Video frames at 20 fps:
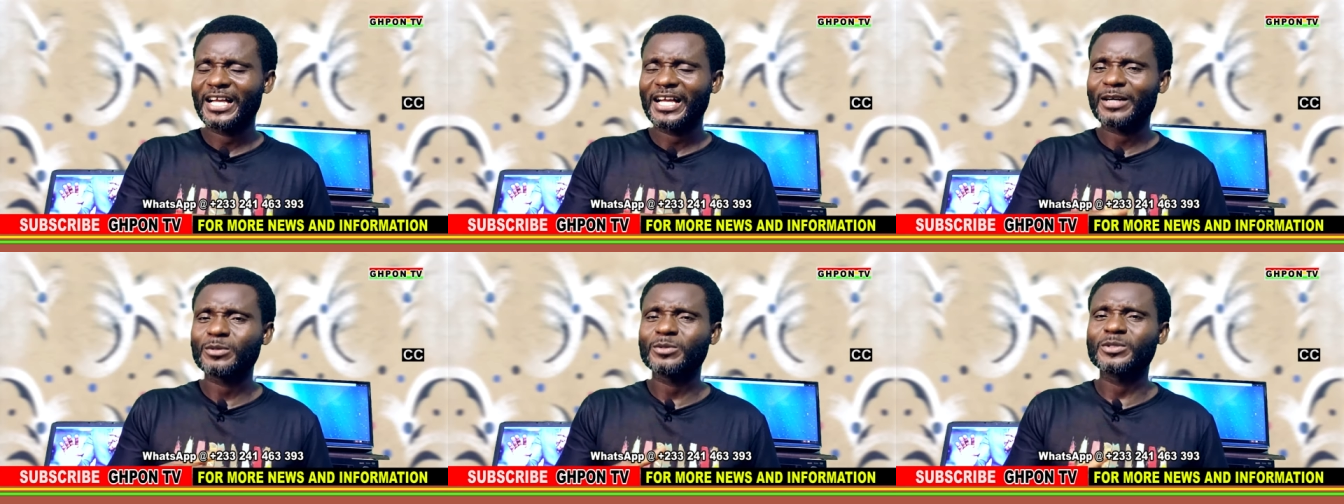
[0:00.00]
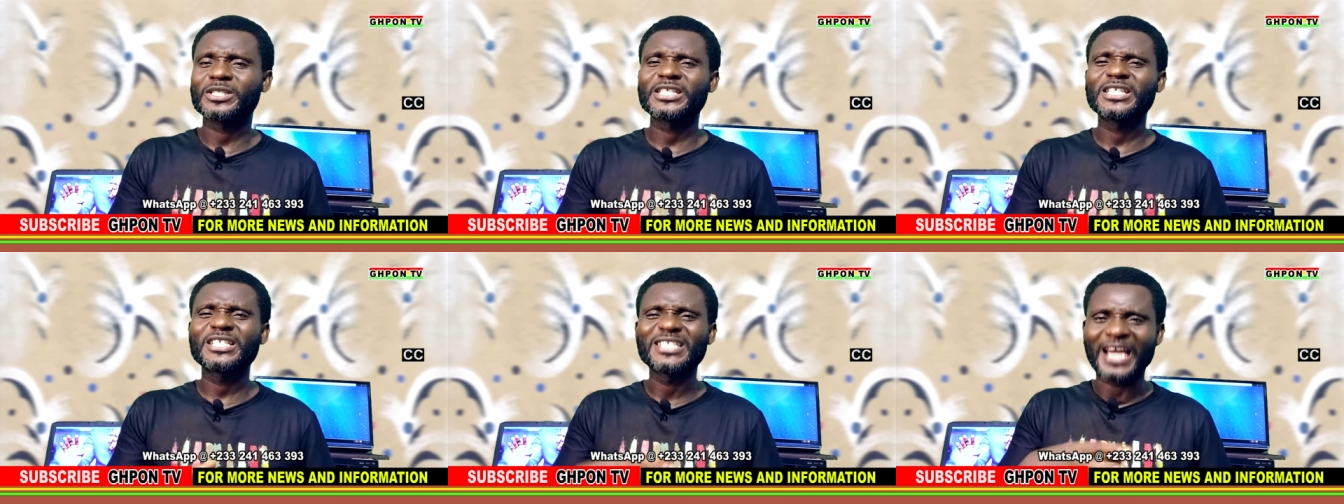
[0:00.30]
I
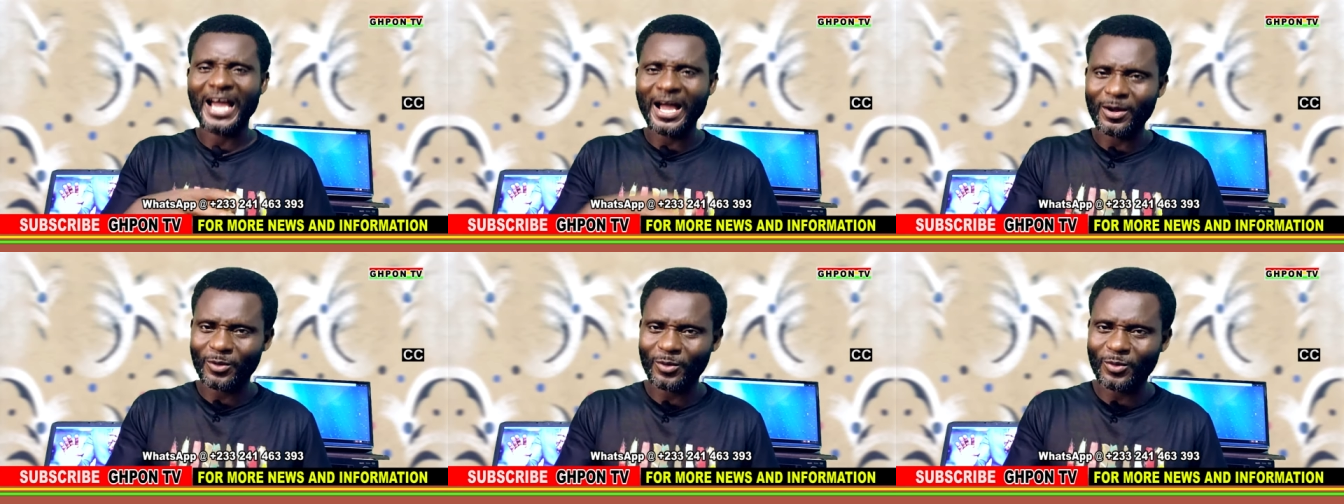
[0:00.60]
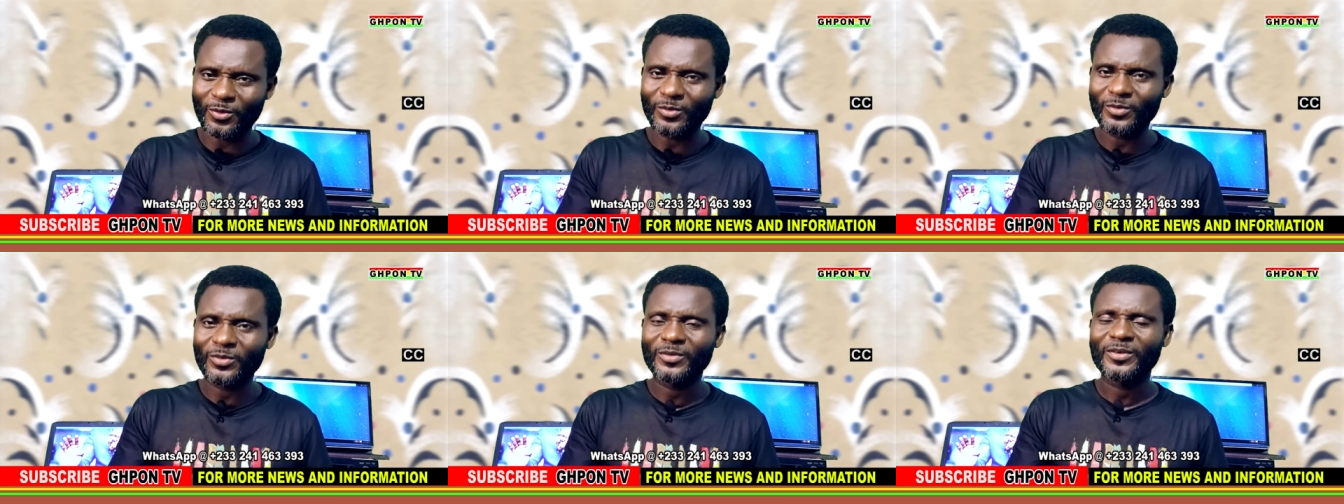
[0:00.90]
could see
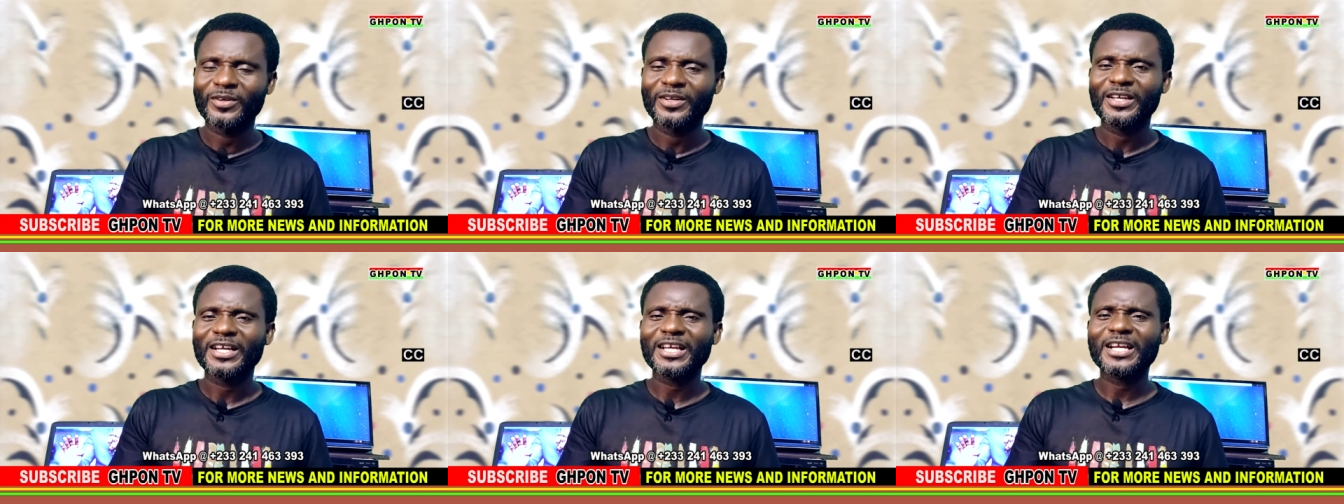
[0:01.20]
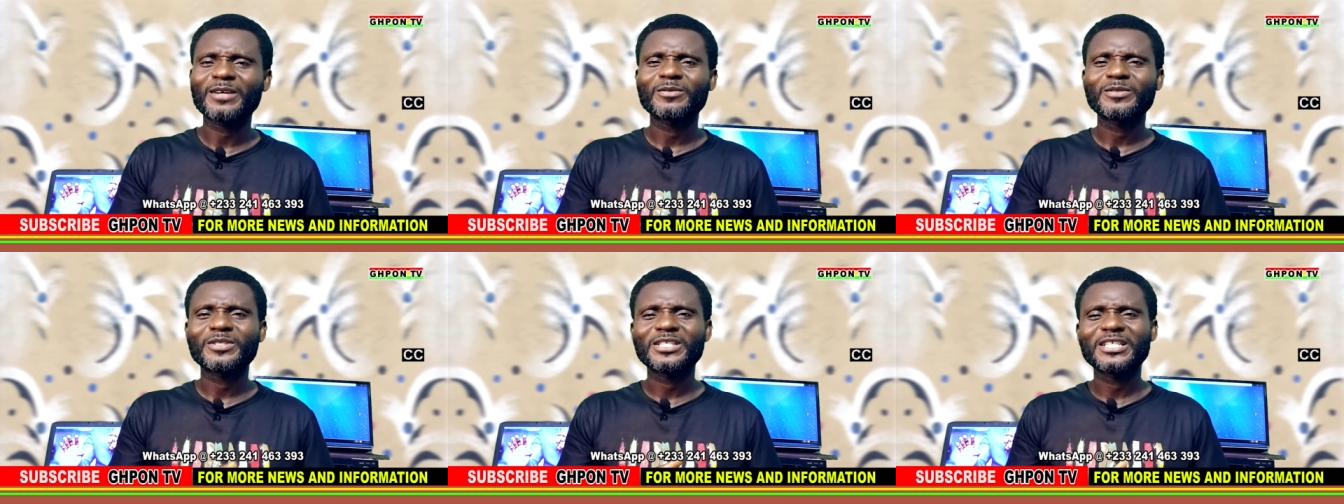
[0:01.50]
Nyarko and
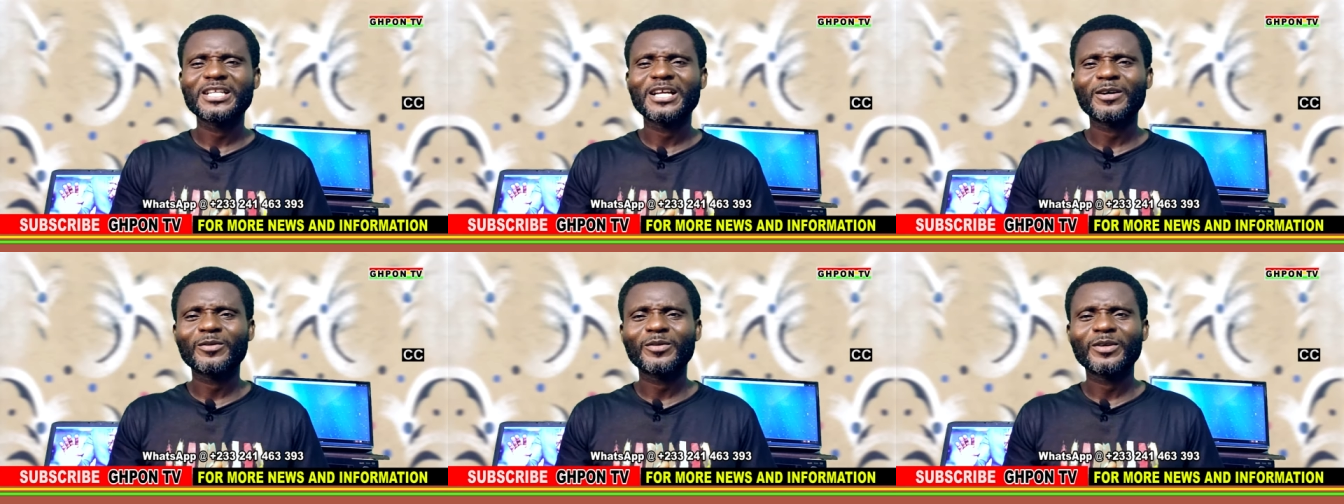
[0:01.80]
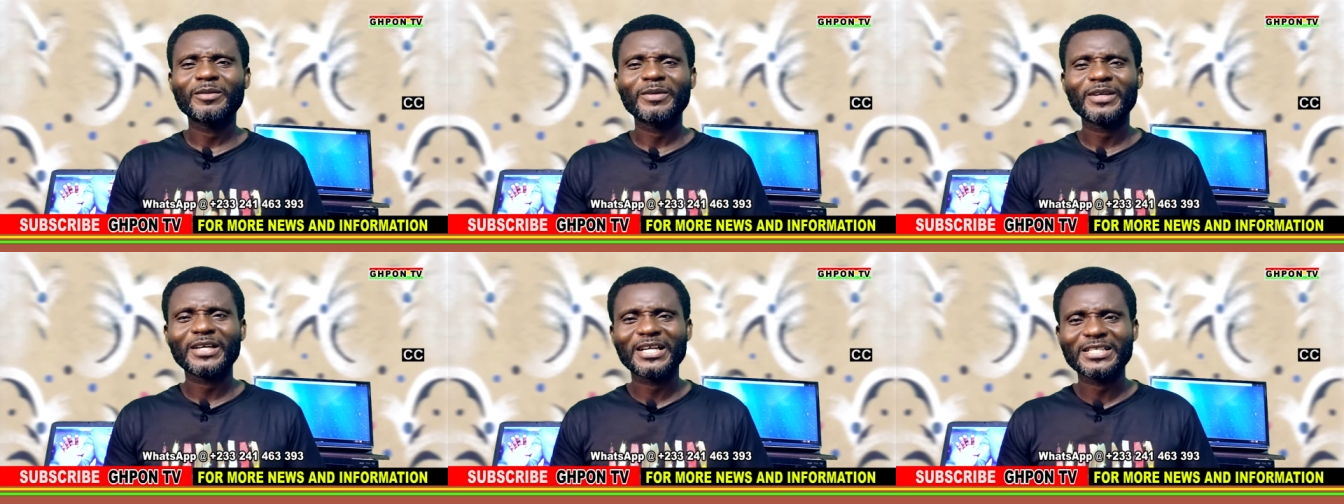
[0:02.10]
I could see
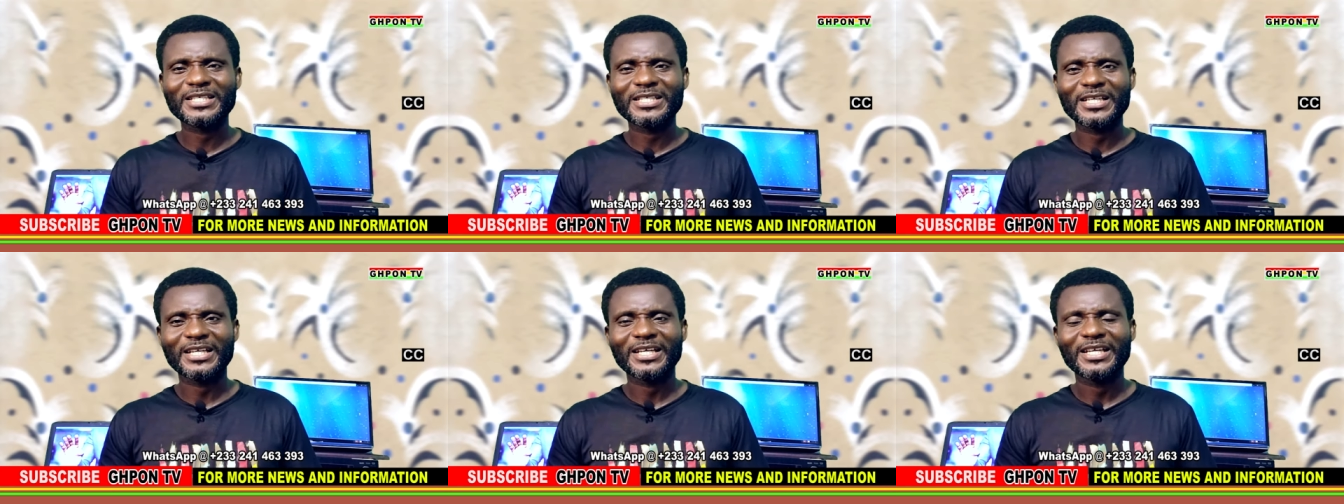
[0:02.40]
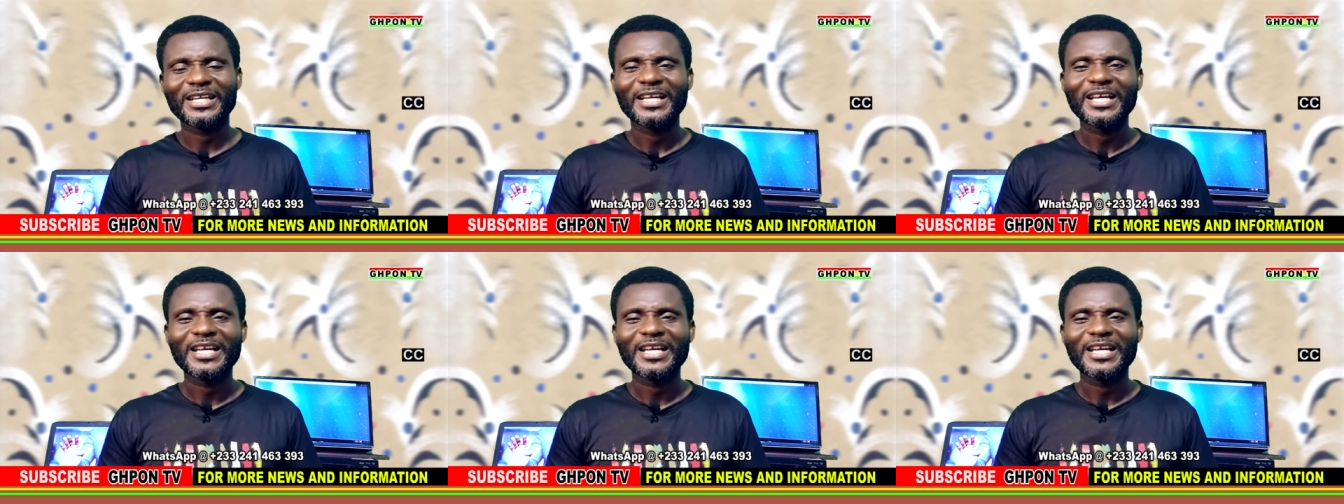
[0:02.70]
Nyarko ever castle.